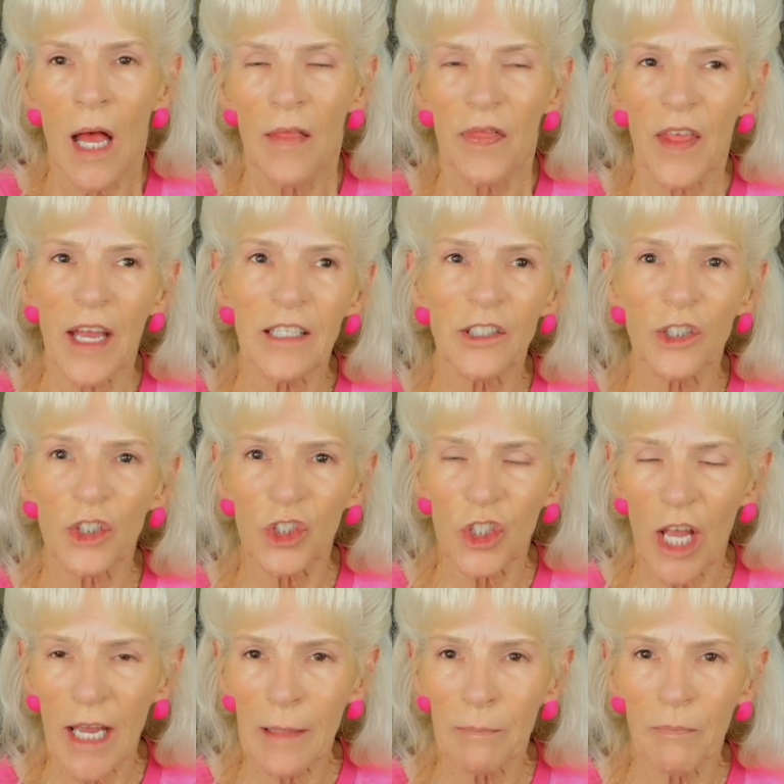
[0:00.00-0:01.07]
They
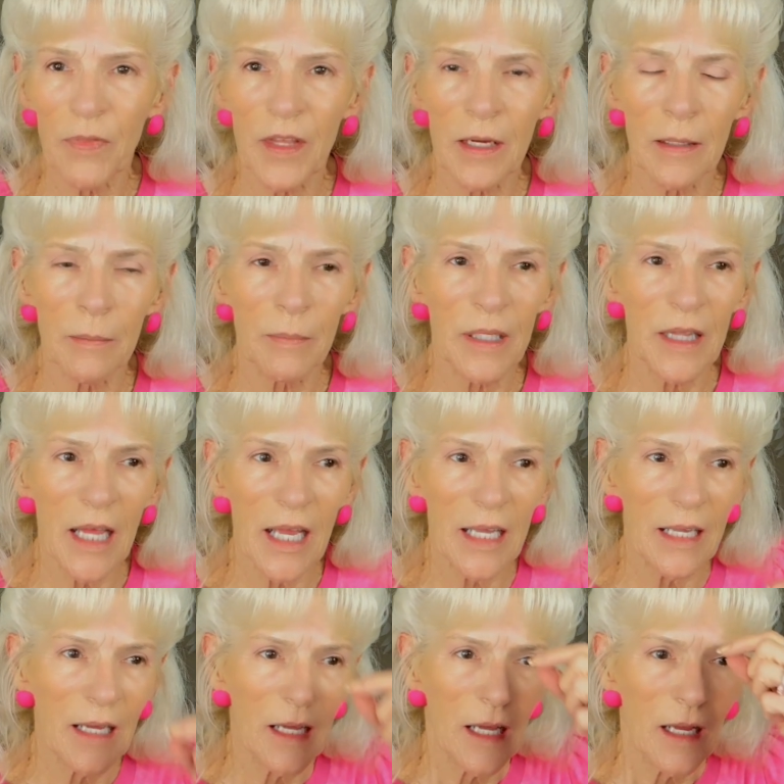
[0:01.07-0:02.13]
shape them and
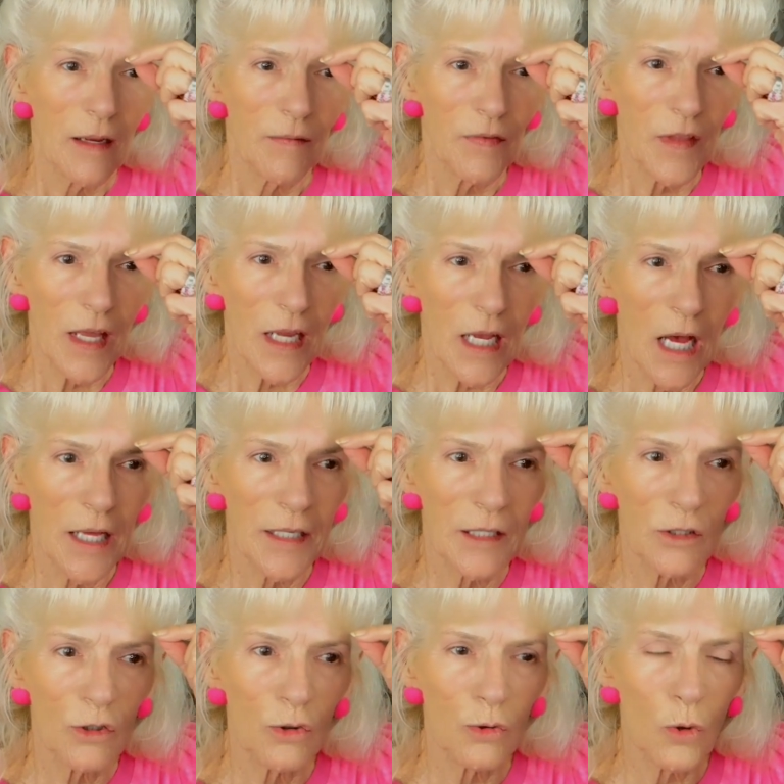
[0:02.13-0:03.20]
they kind
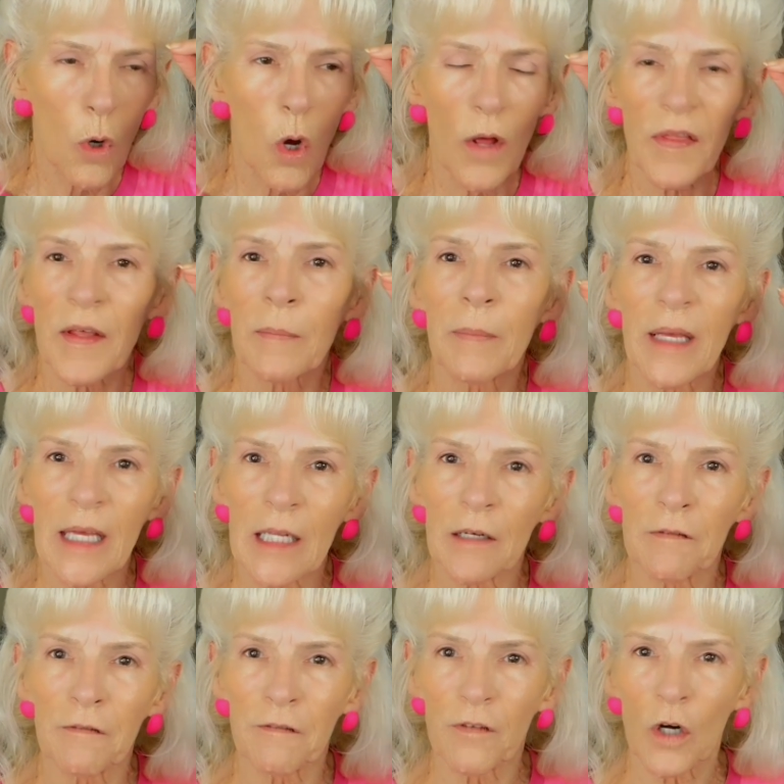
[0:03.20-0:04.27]
of draw them in
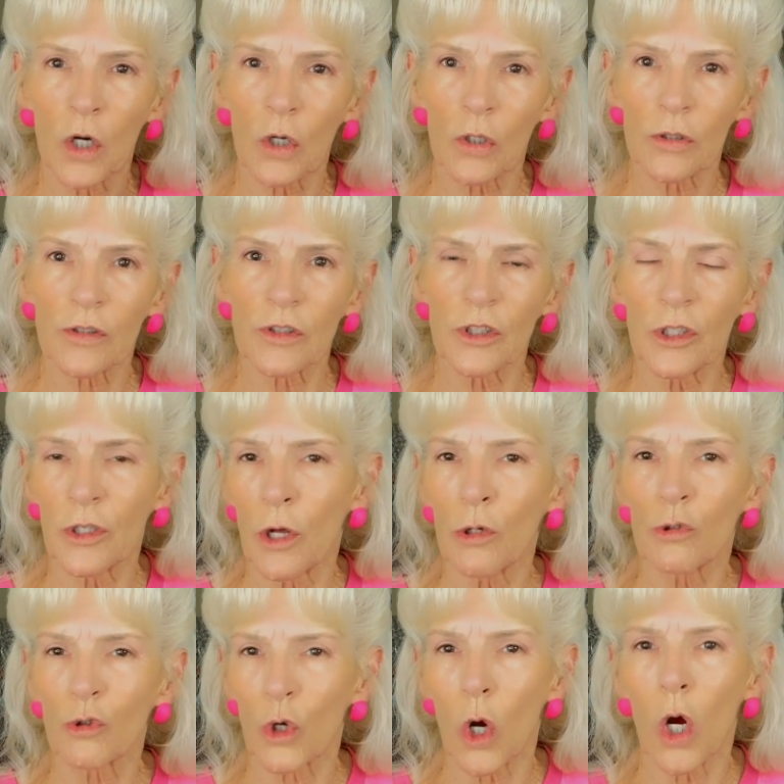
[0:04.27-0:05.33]
first, you know,
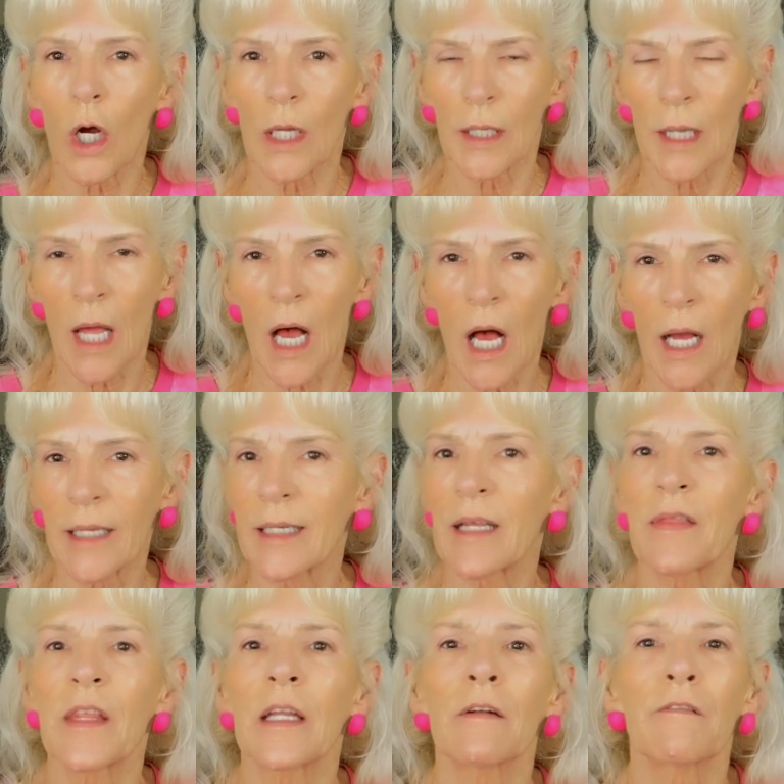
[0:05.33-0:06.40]
draw a line
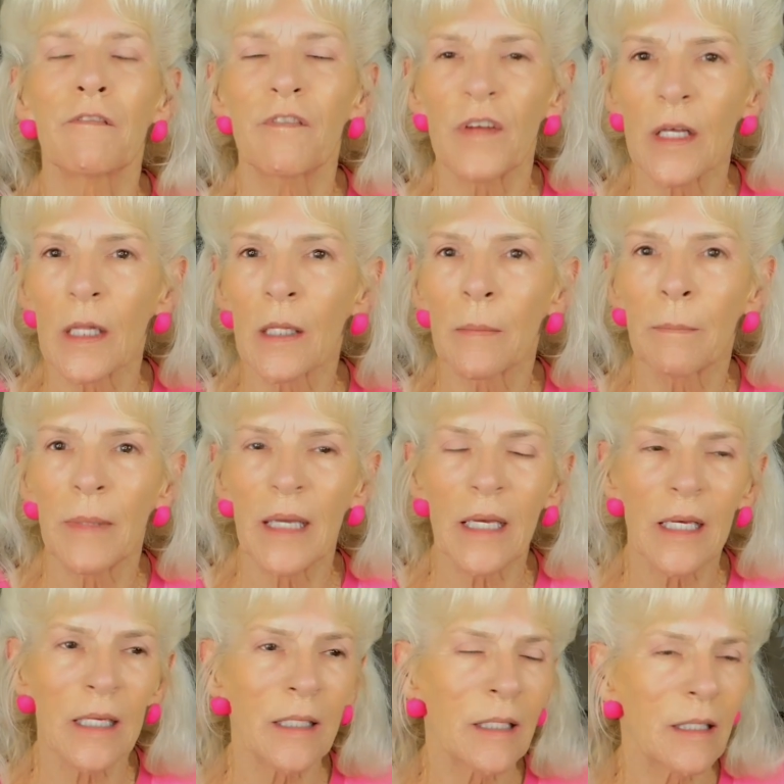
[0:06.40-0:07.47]
and then fill them
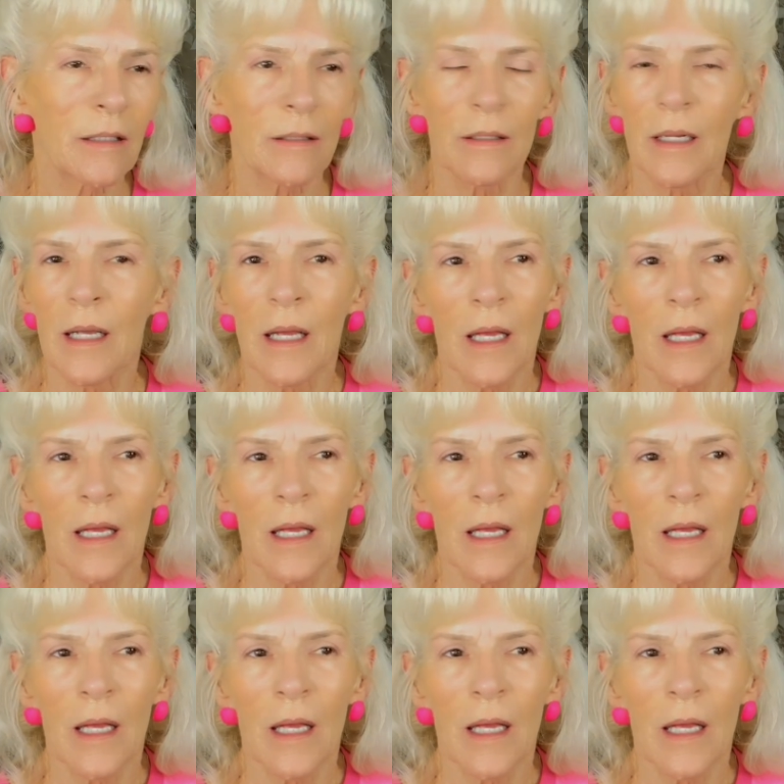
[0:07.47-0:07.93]
in and